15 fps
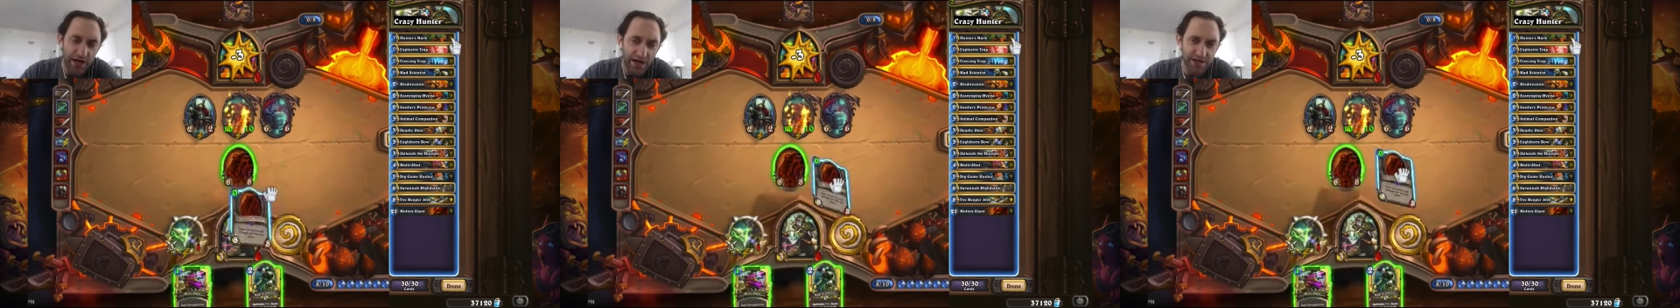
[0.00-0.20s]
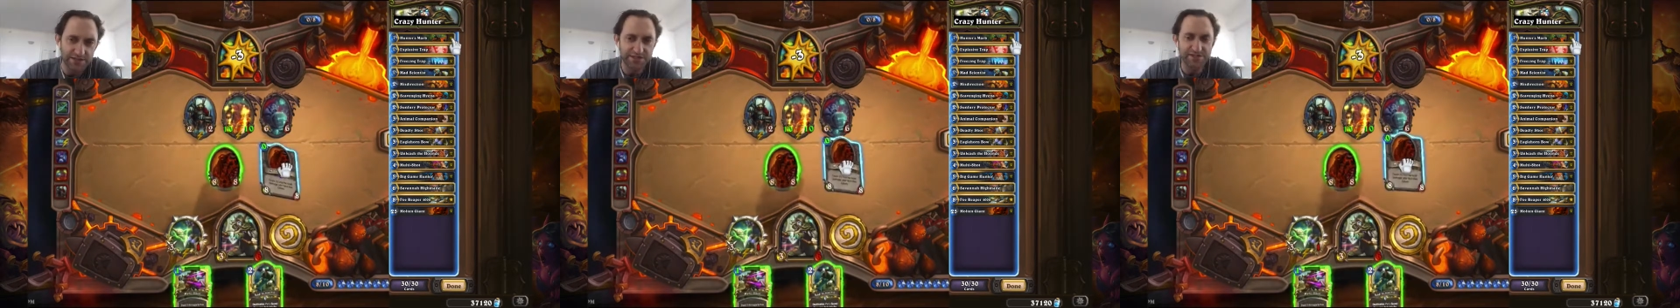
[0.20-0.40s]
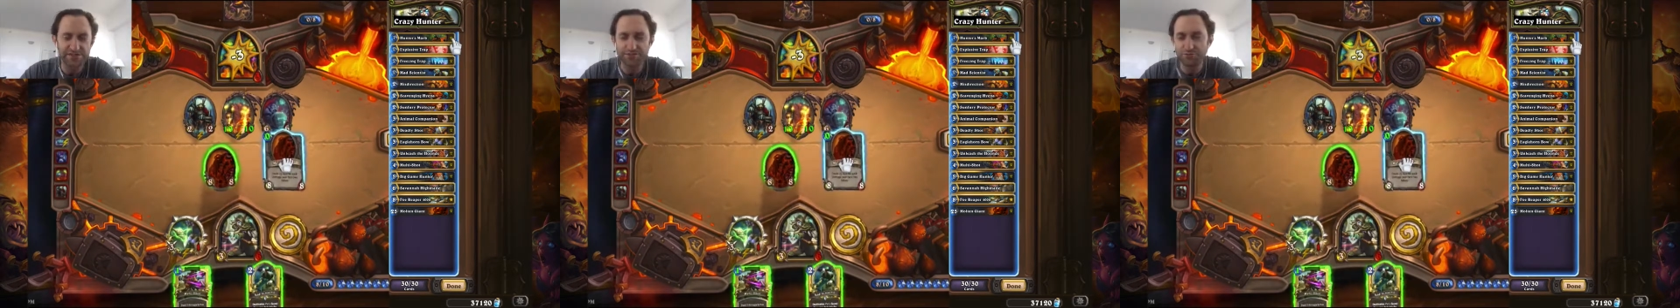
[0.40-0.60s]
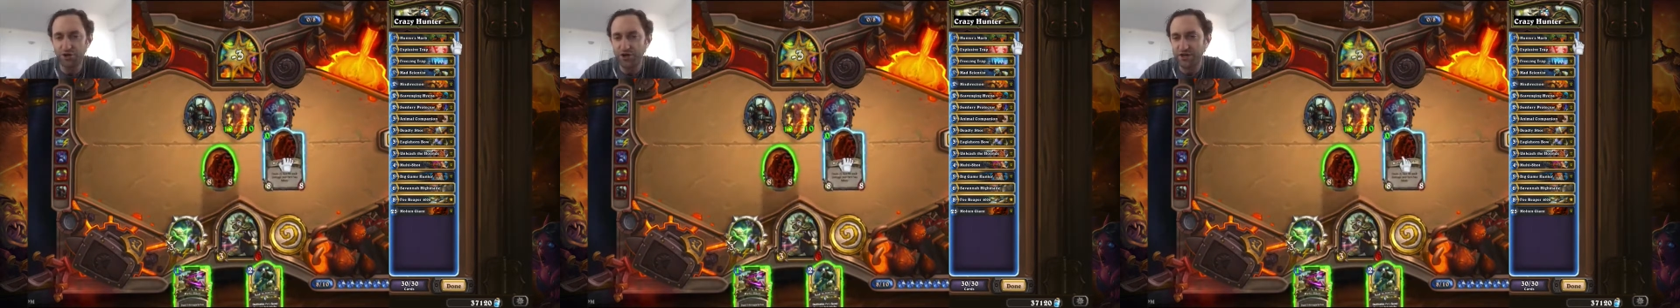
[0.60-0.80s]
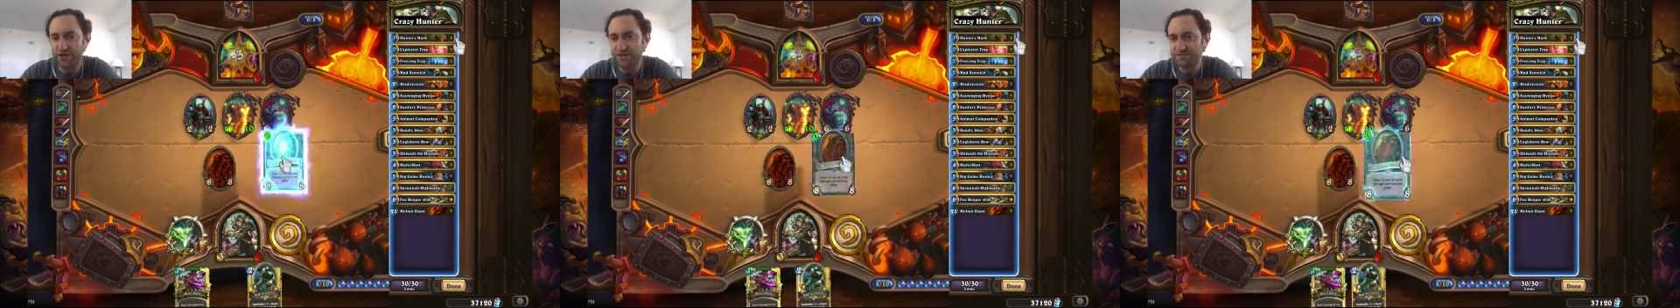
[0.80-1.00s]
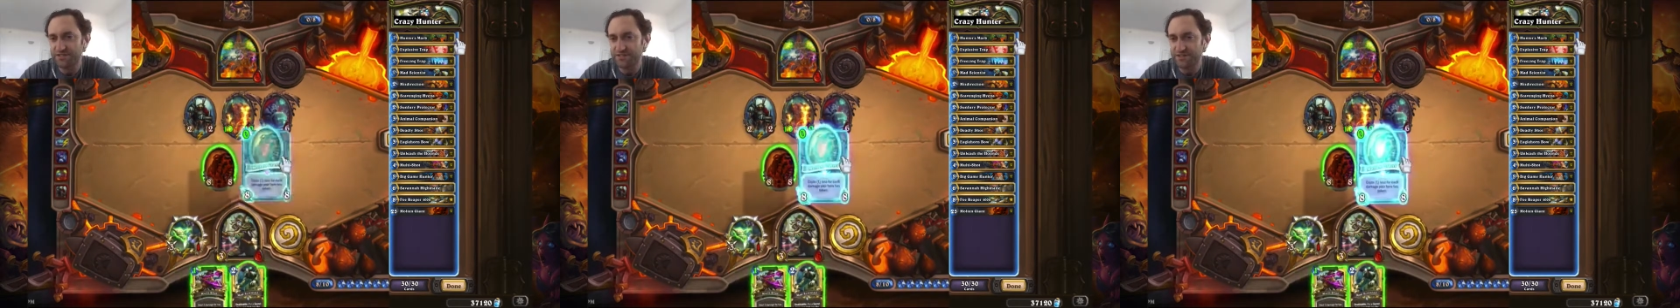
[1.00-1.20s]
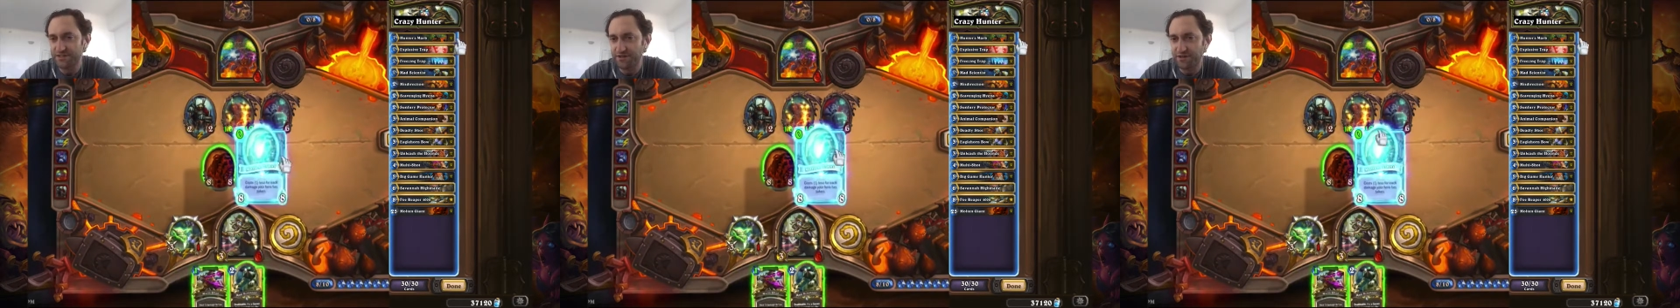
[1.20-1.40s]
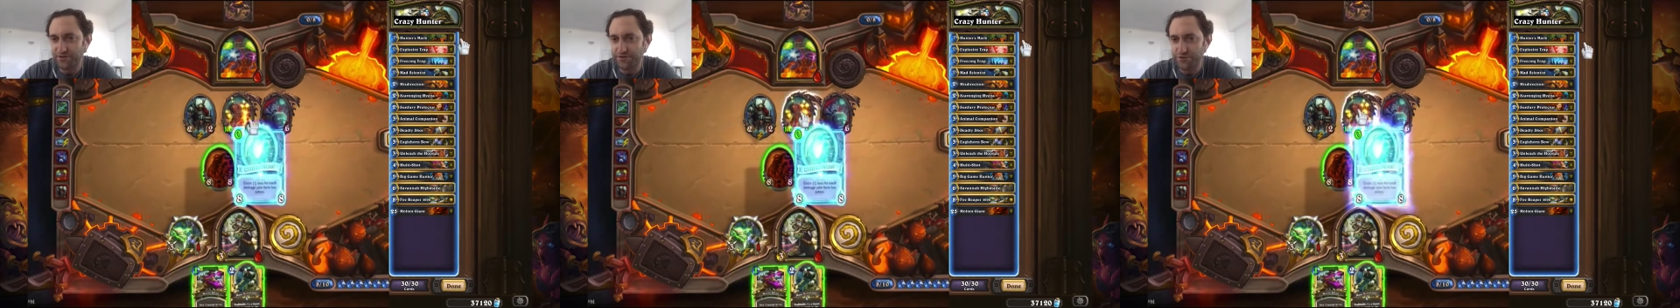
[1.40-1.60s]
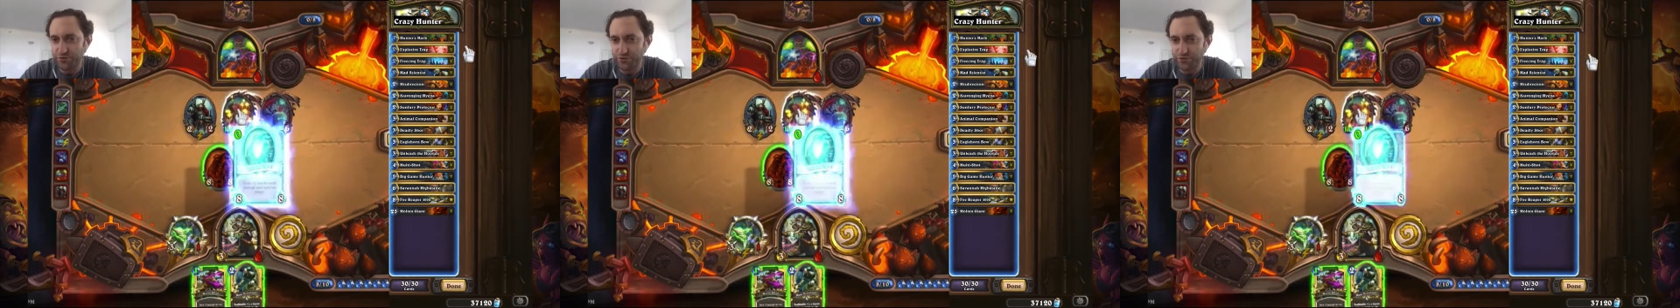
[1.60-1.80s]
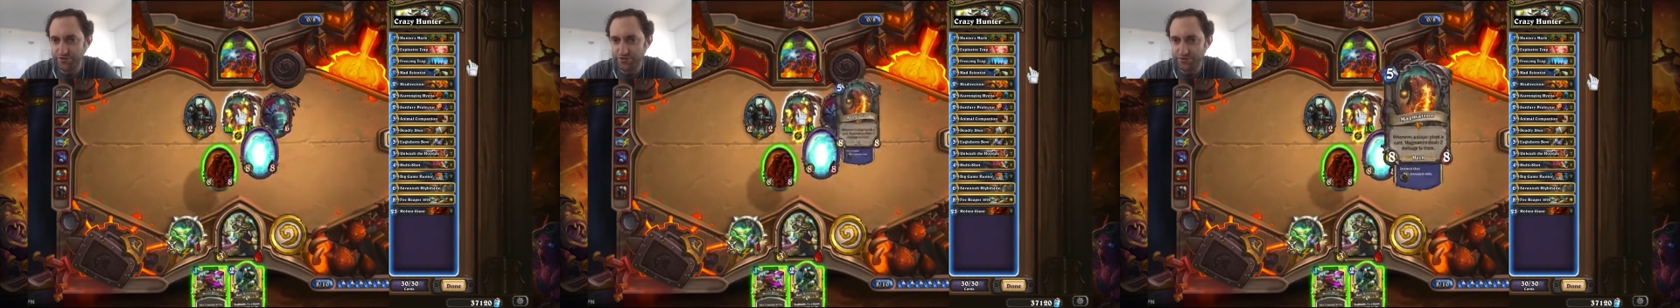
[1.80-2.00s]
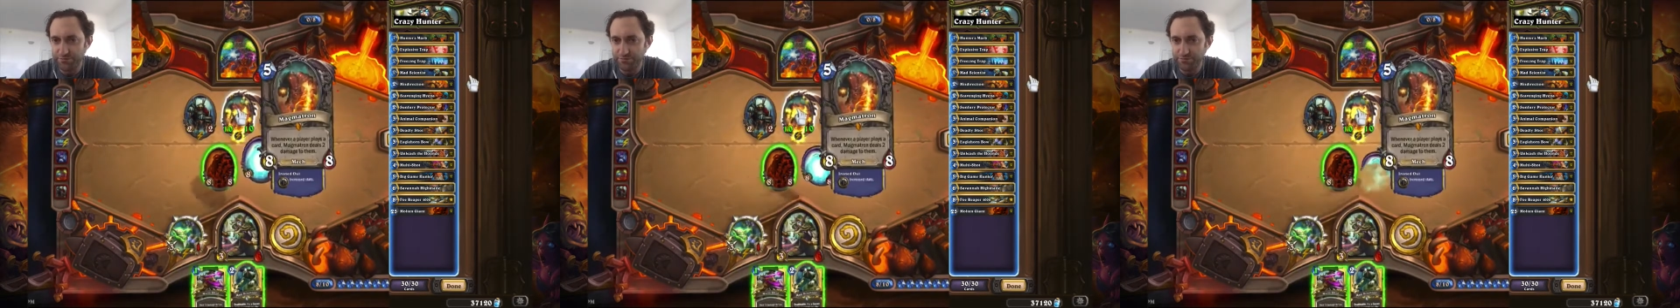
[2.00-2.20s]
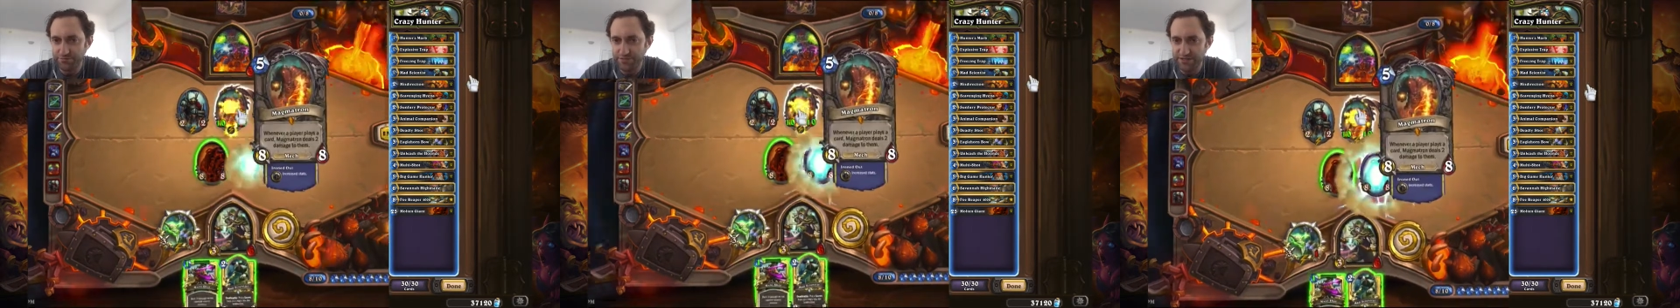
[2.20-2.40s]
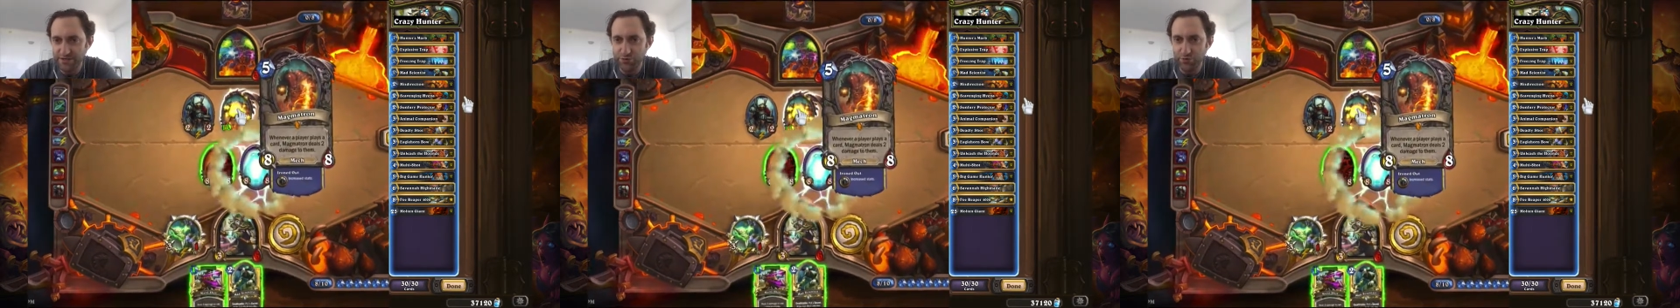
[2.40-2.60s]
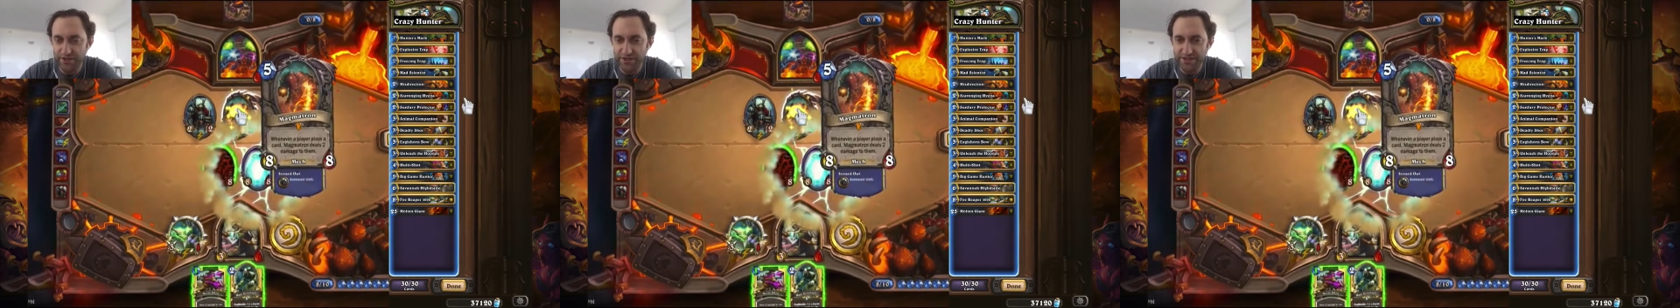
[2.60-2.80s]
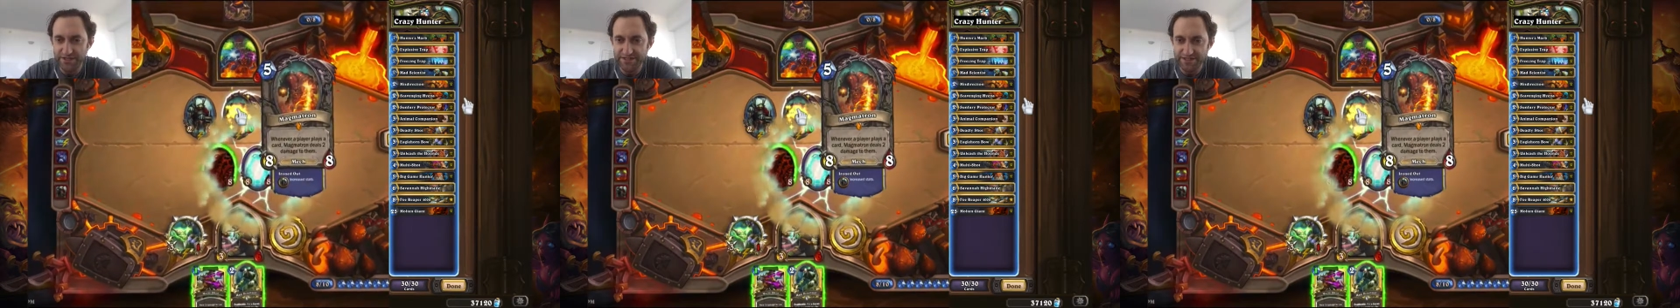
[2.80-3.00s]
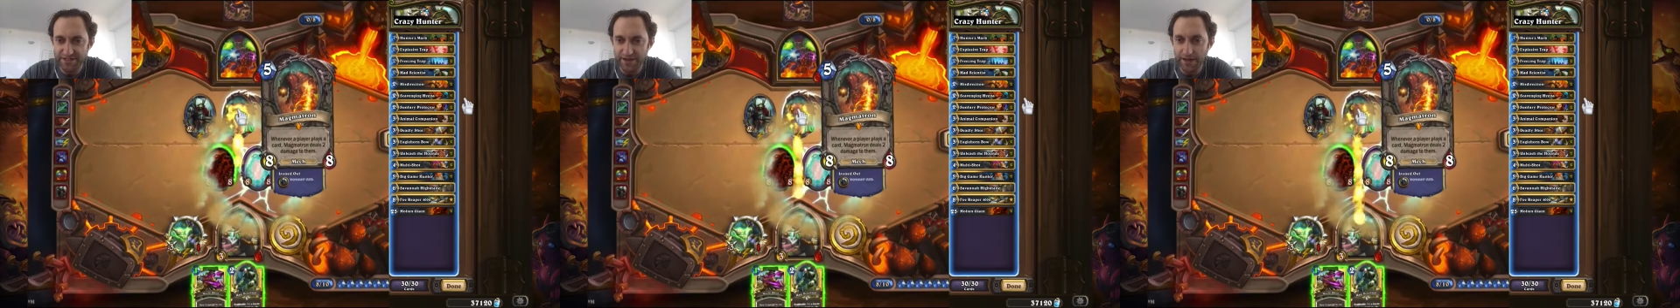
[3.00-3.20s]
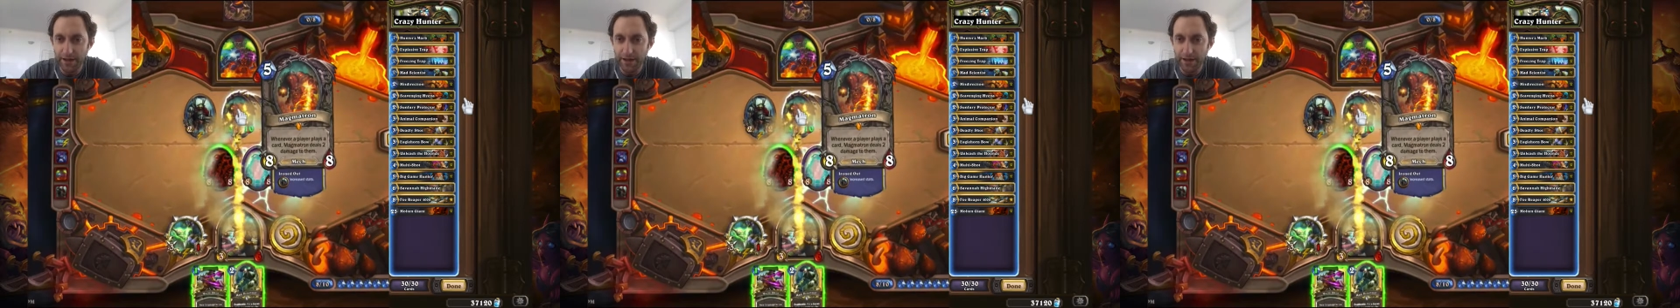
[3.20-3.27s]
Hunter's Mark gives us another tool to deal with his